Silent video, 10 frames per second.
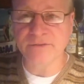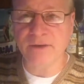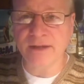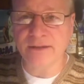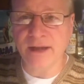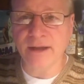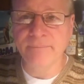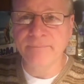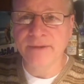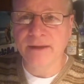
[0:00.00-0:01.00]
right there.
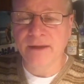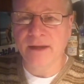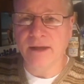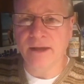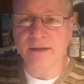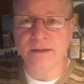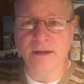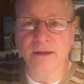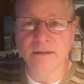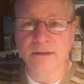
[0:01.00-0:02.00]
And I